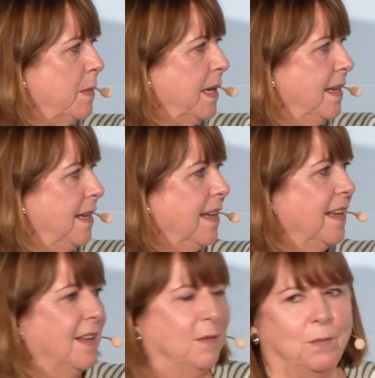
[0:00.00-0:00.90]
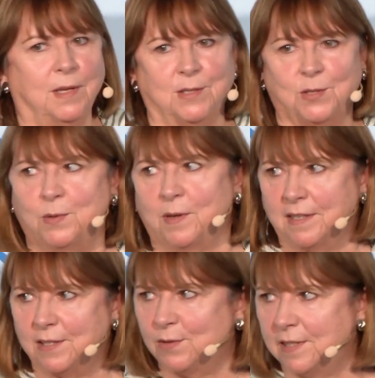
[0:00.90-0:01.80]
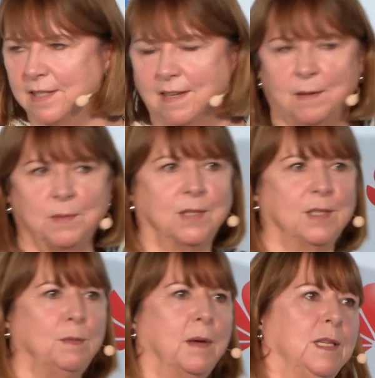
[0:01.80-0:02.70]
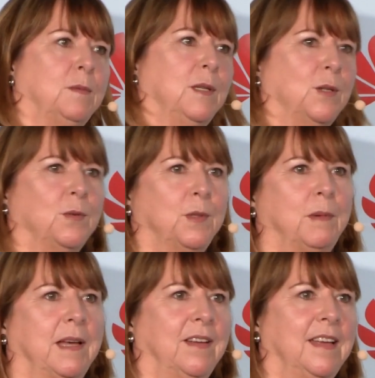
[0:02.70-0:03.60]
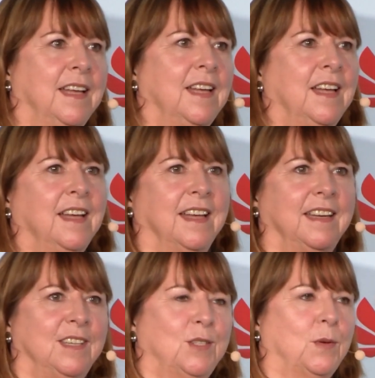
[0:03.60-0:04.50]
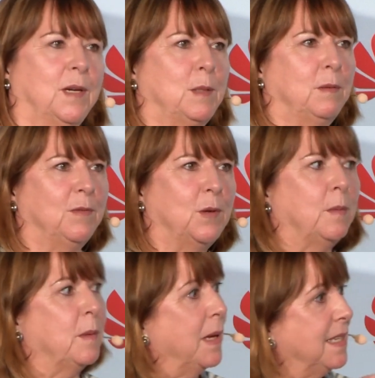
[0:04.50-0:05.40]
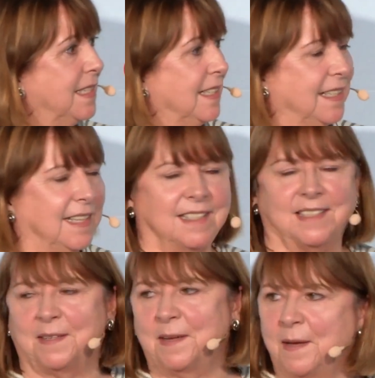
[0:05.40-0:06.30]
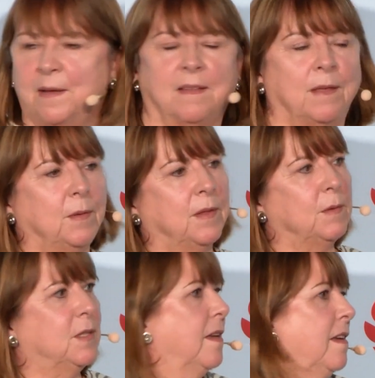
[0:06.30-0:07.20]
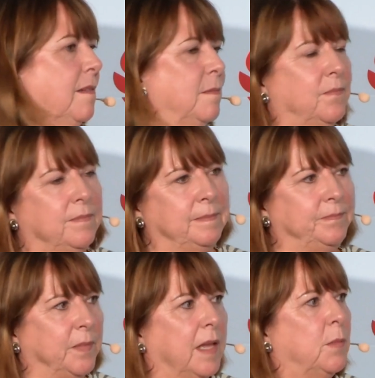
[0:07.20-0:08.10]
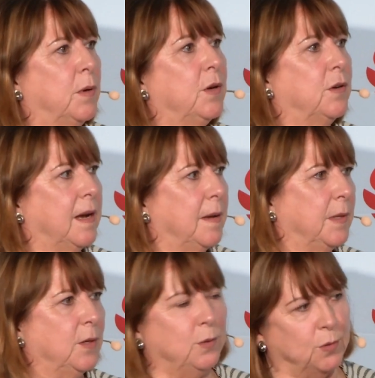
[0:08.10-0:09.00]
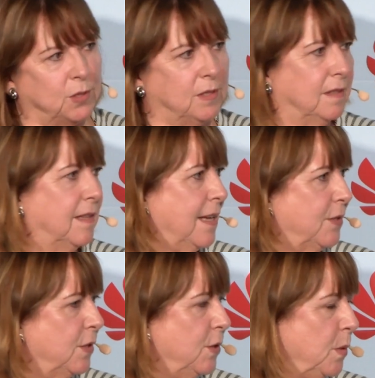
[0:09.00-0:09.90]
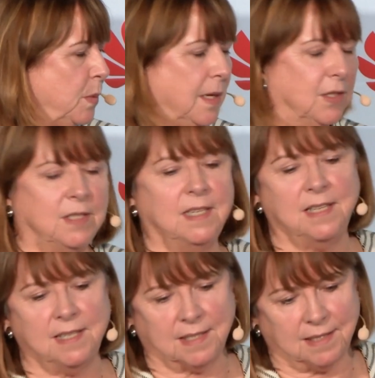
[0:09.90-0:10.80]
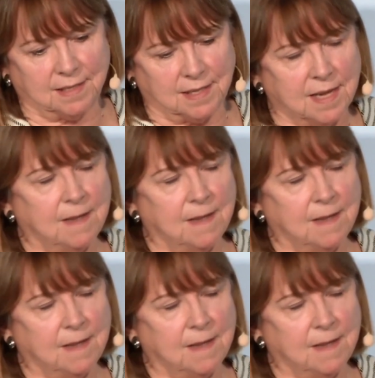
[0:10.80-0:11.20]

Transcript: about money once, twice, 3 times. So this money's been talked about at least twice before. But basically, there was a program that launched 1,000 new PhDs and